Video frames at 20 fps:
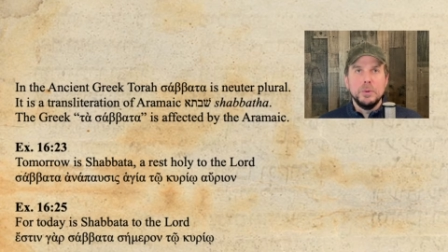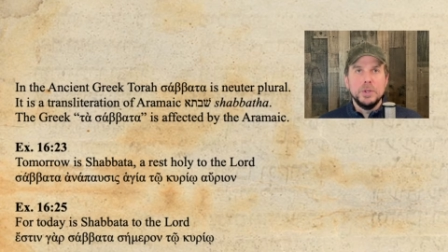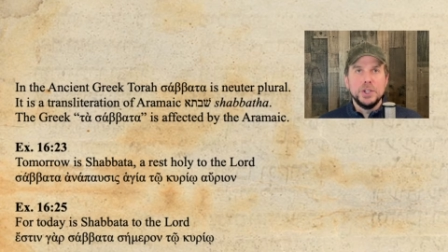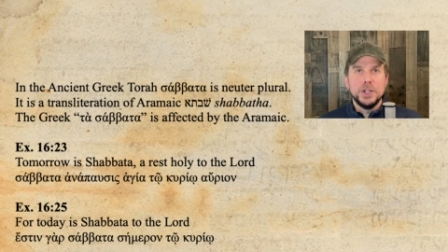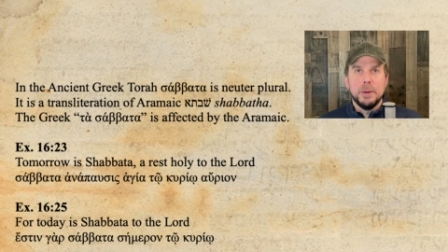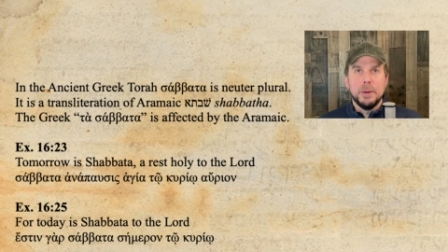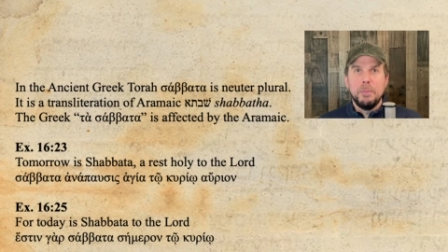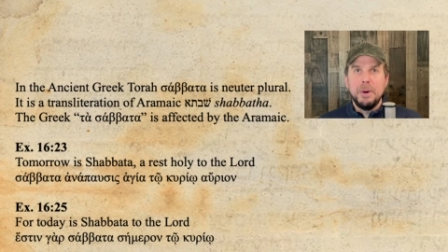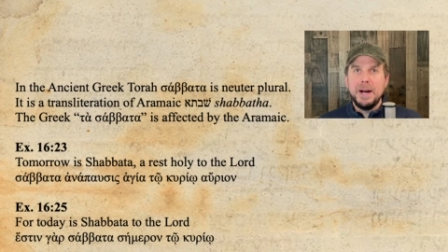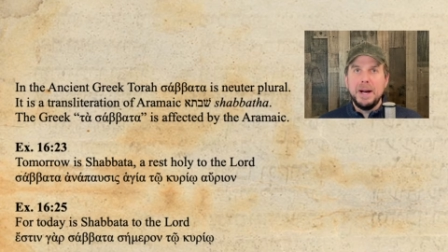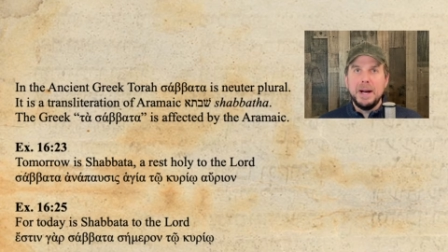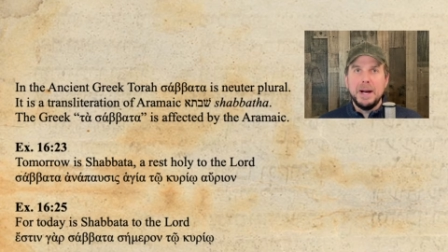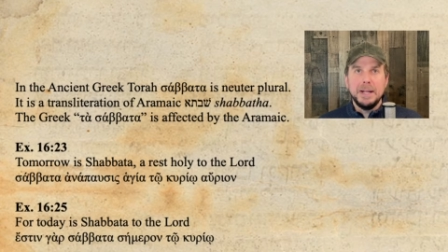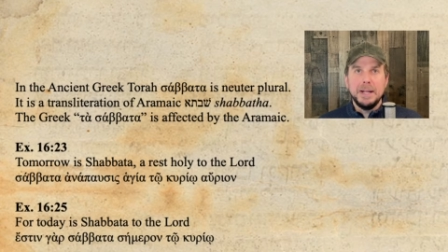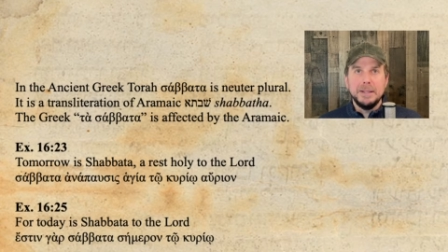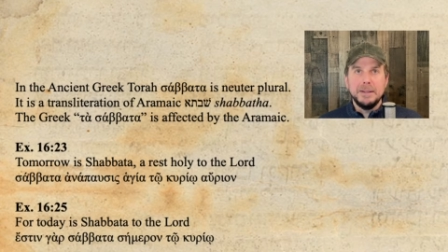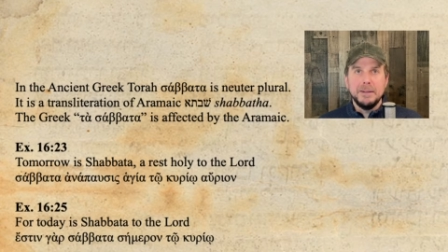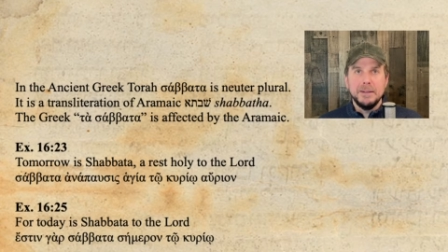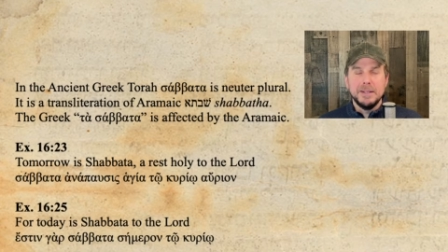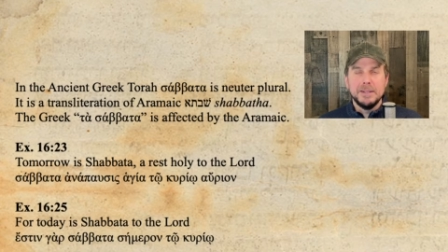
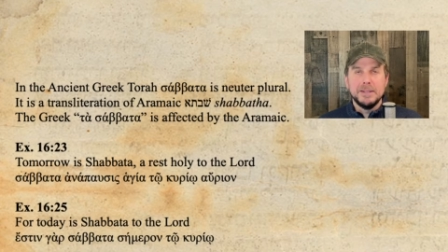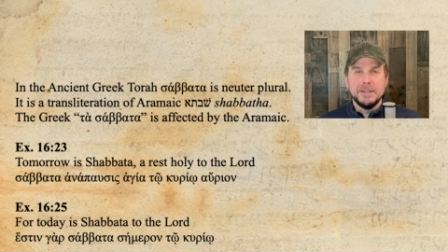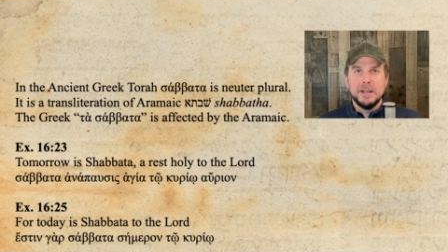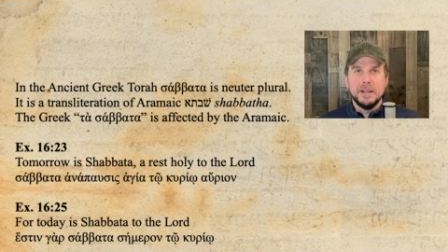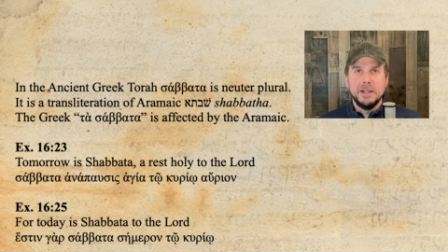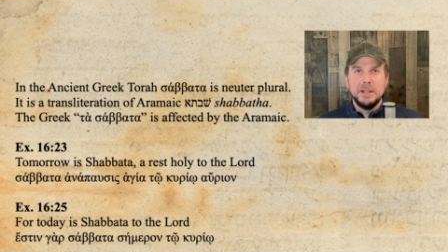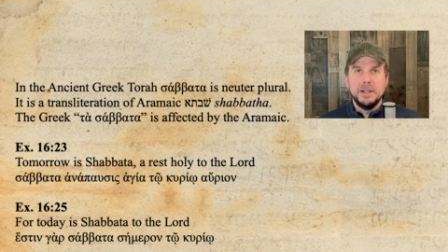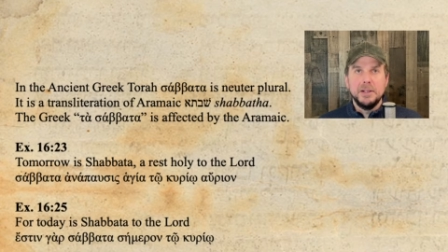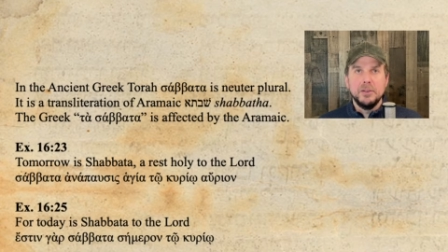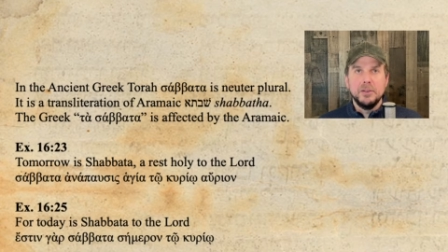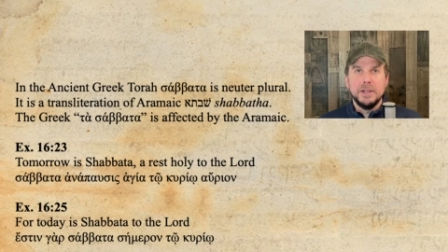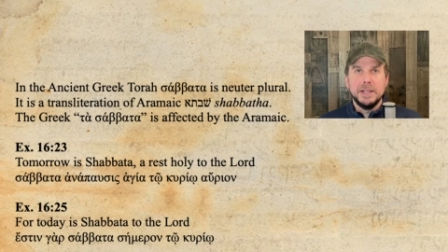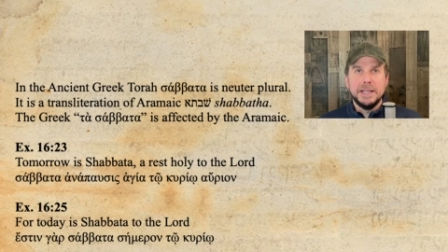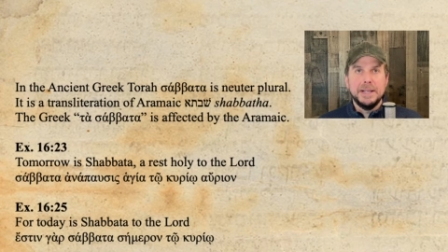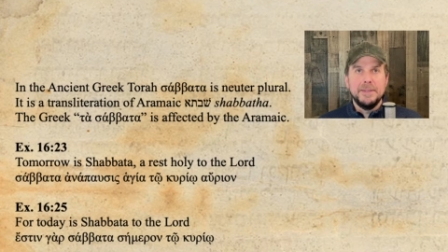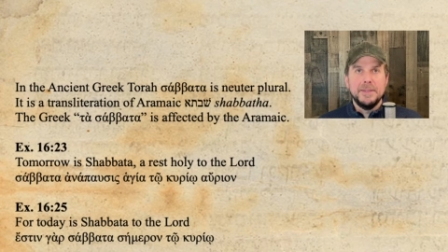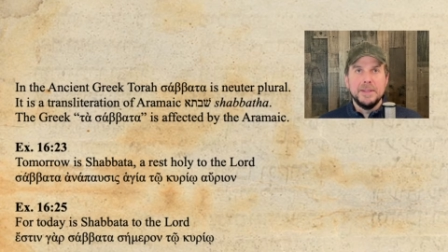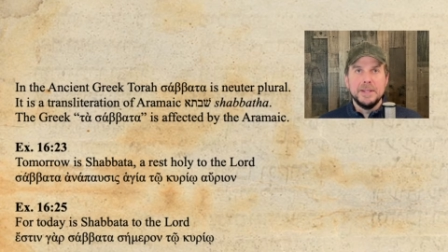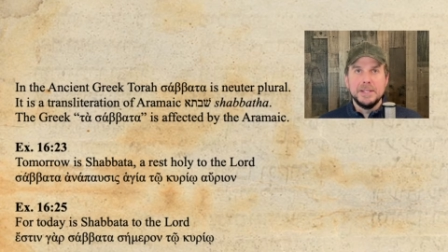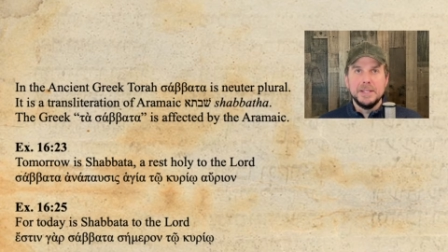Shabbat is clearly
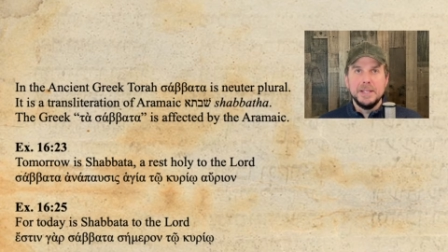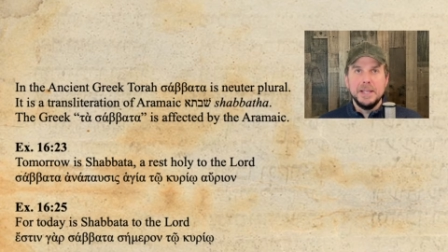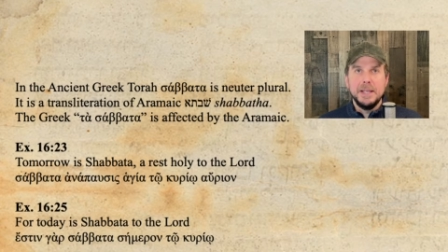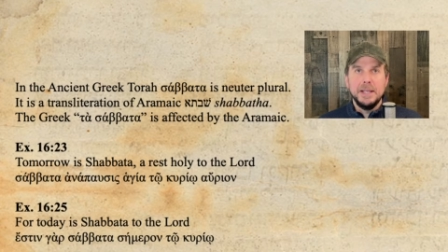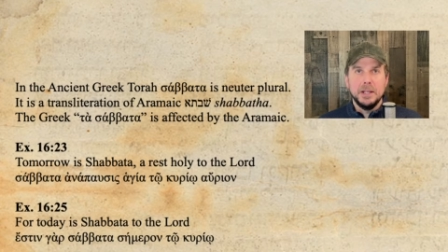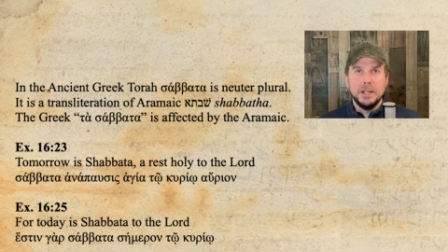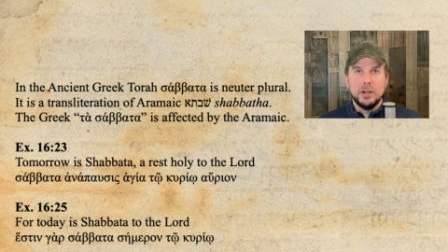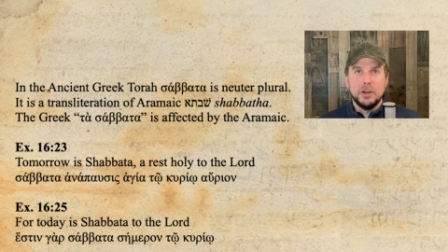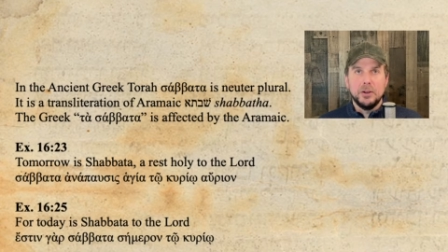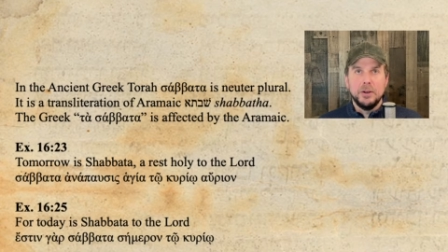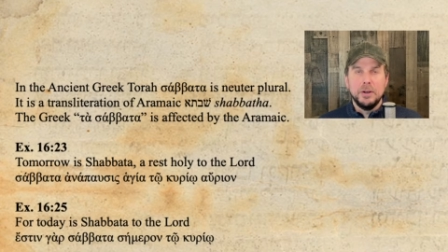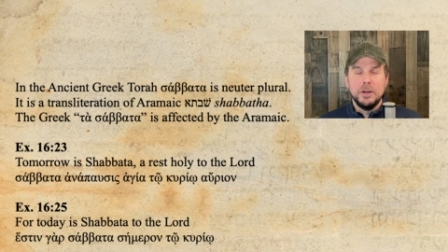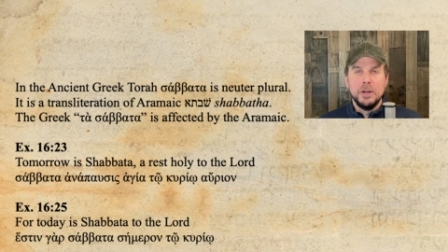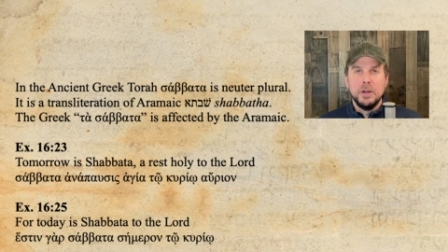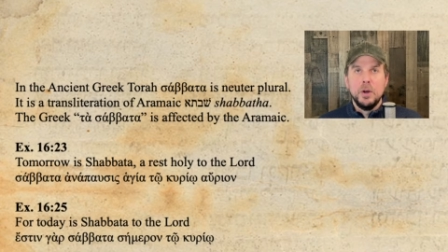in the singular?